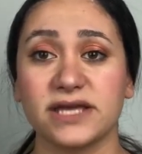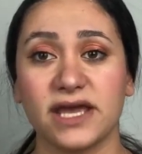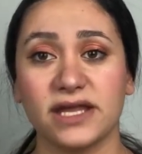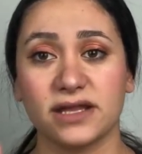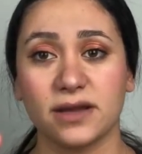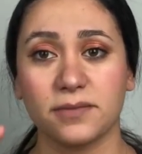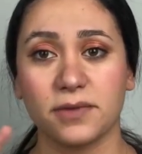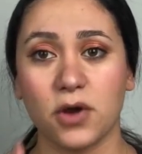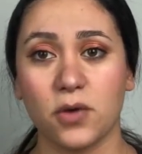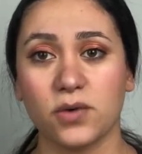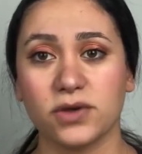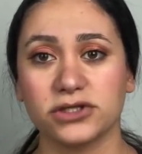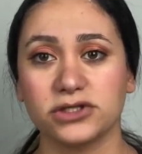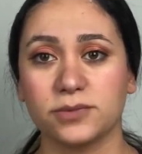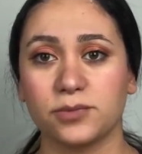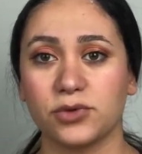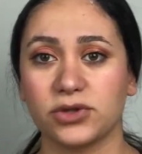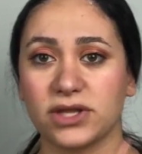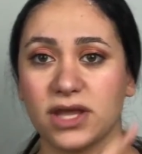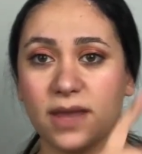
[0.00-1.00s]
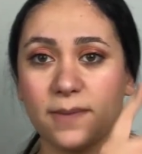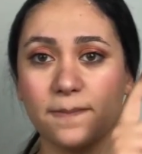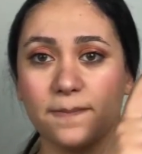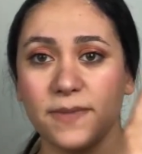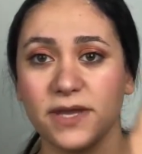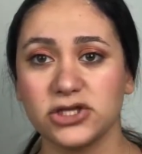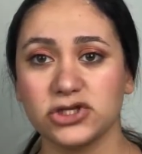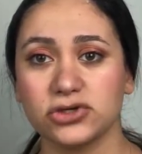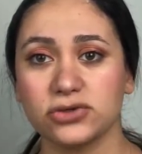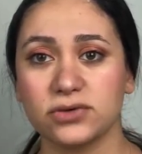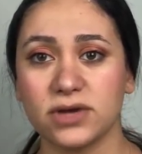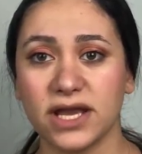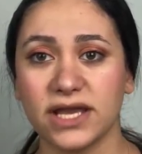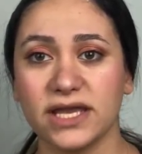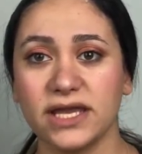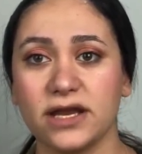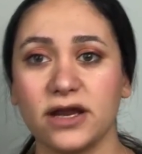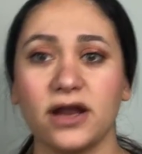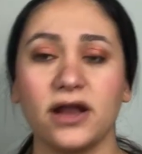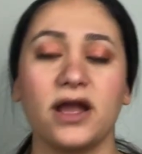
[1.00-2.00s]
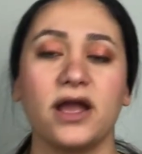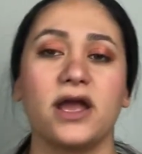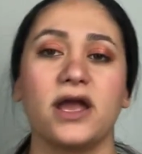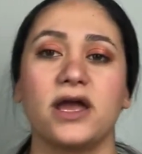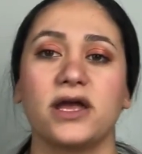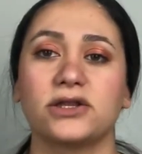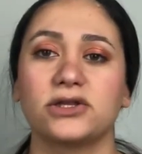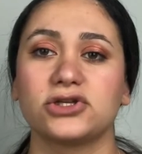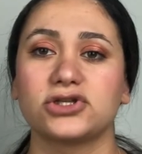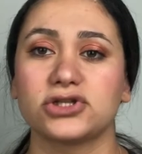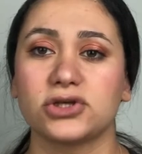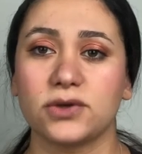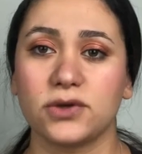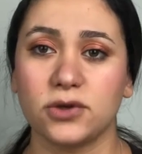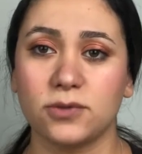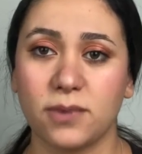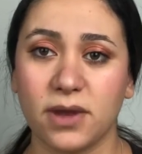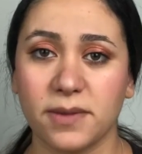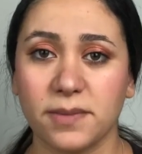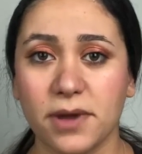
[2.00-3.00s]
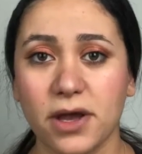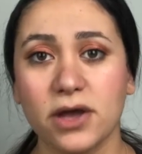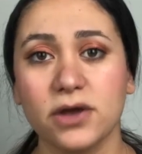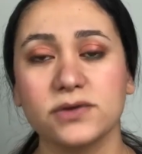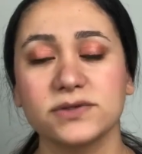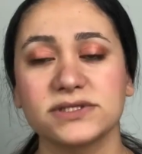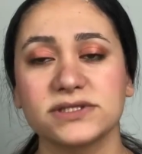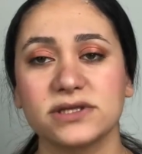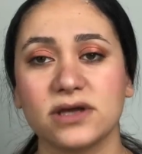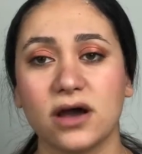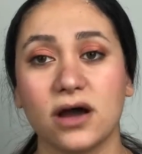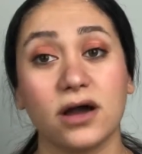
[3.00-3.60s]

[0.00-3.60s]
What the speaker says: And I'm going to put a picture right here to show you my post.